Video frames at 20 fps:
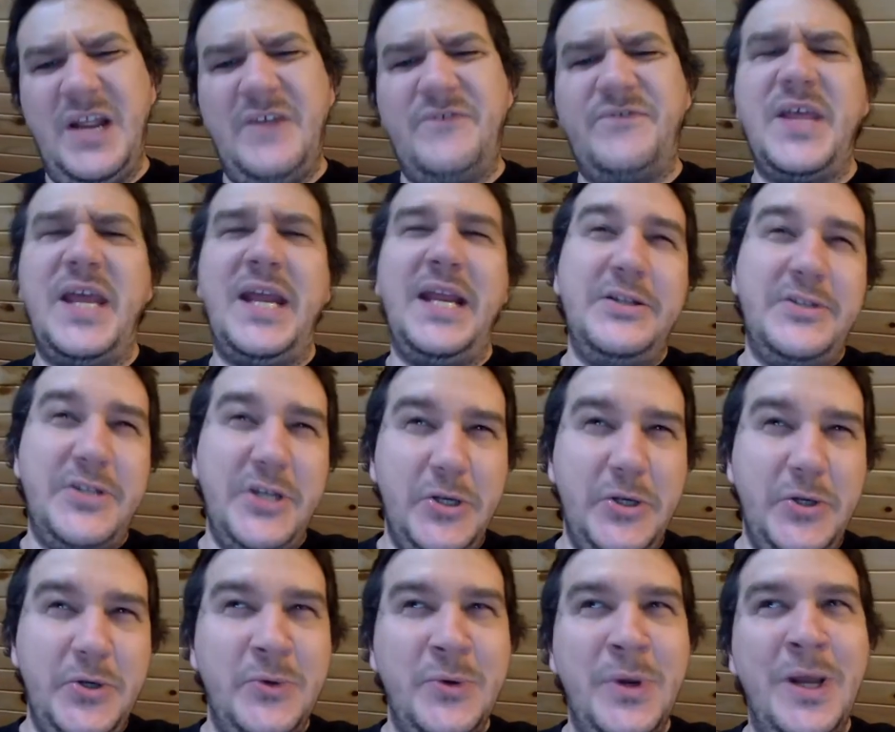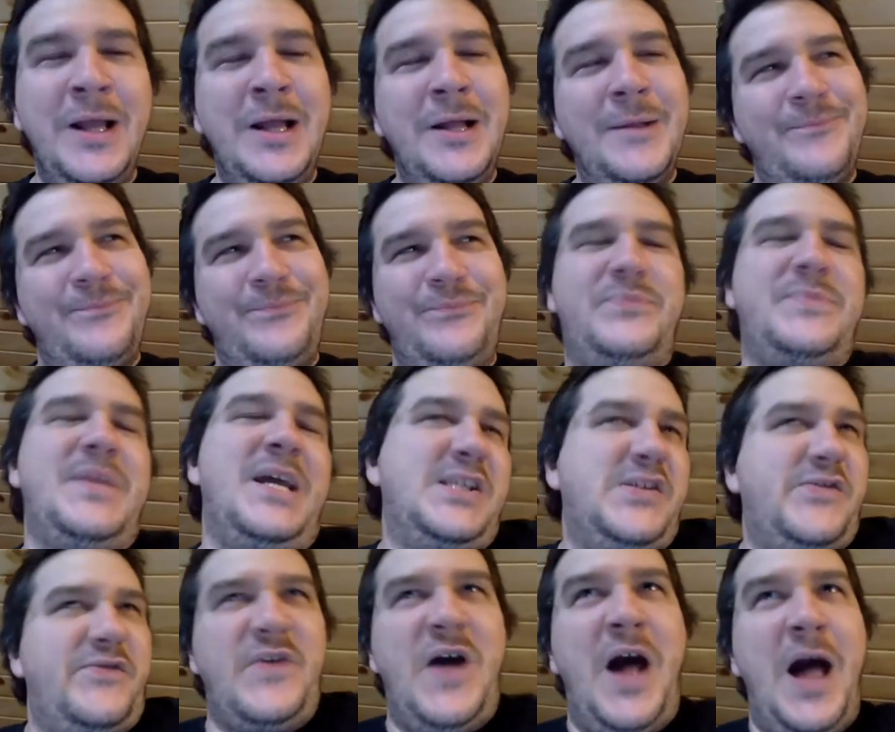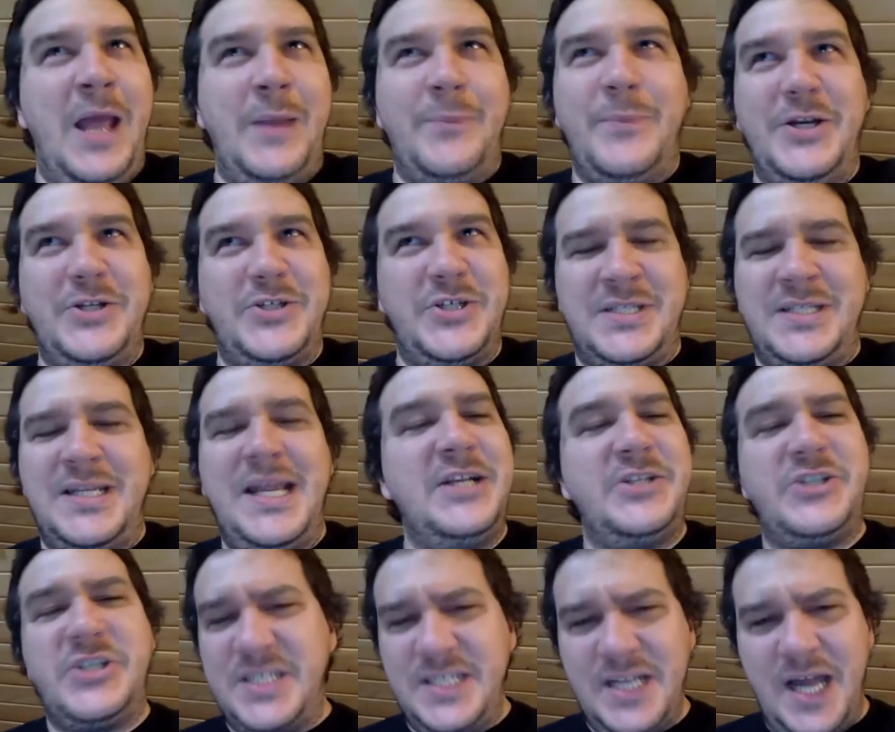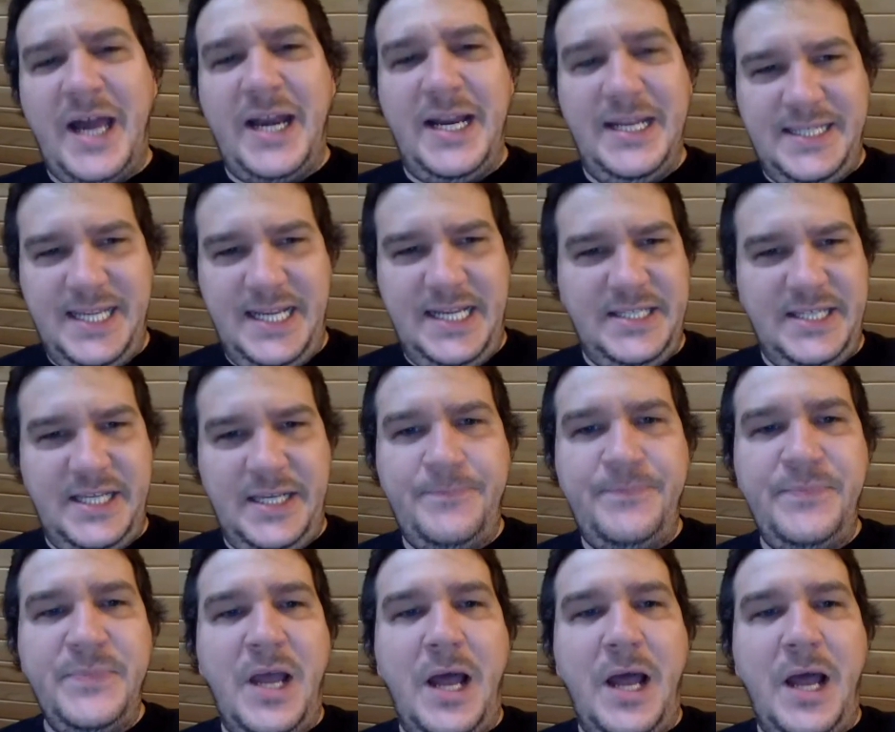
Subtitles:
If they do, that's fine, but it's just not as easy.